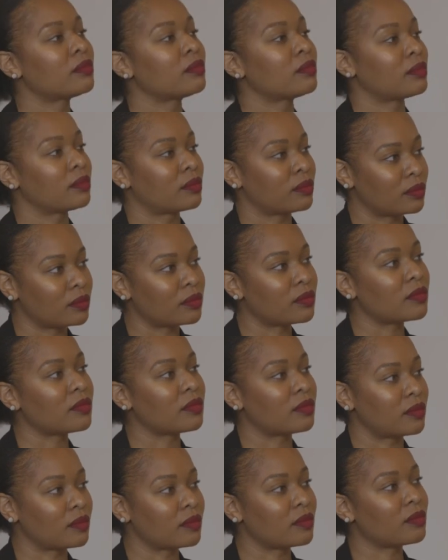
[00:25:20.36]
need to be
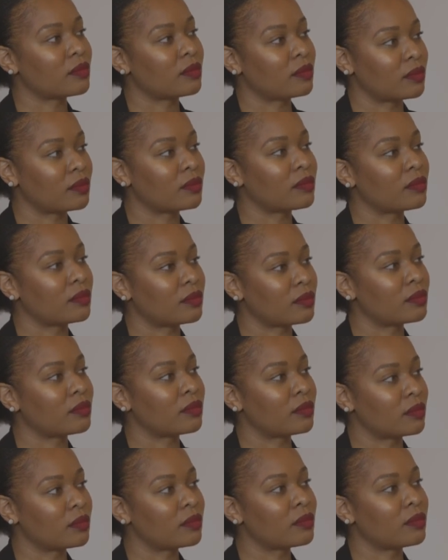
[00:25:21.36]
the best that they
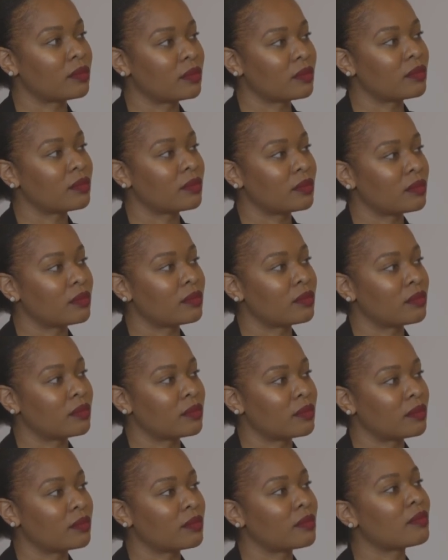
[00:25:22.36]
can be to
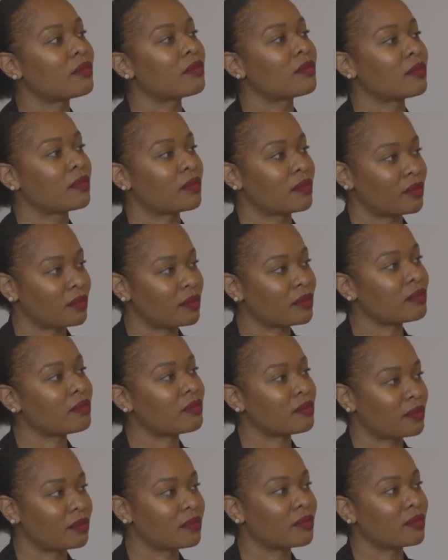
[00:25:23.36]
achieve the operational
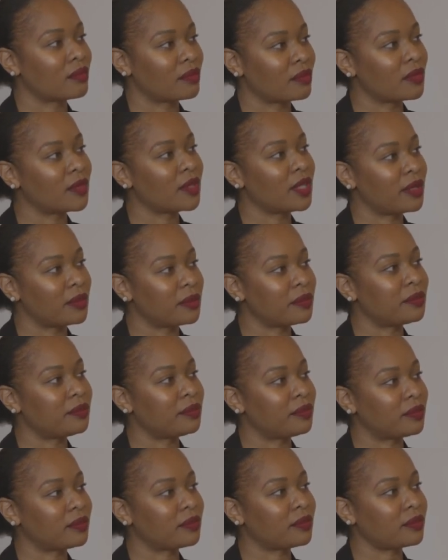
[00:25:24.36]
excellence that we
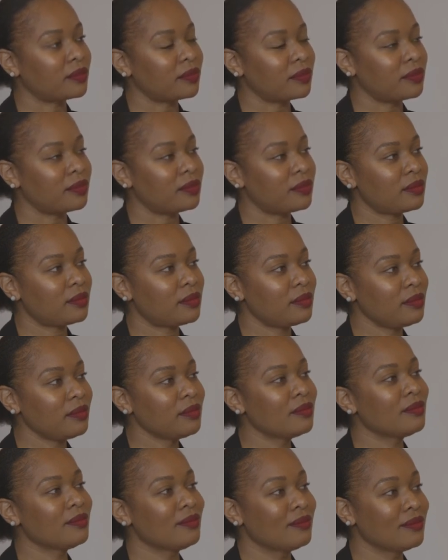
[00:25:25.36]
spoke about.
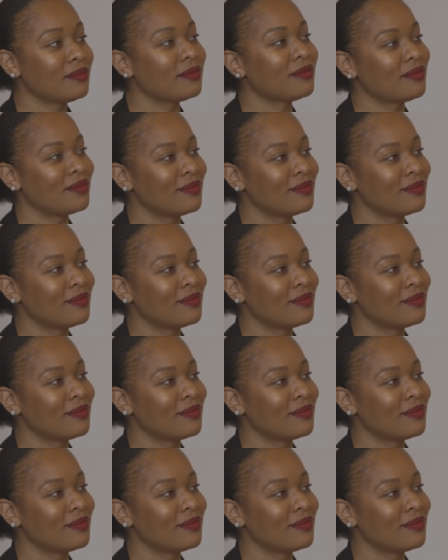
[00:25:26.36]
So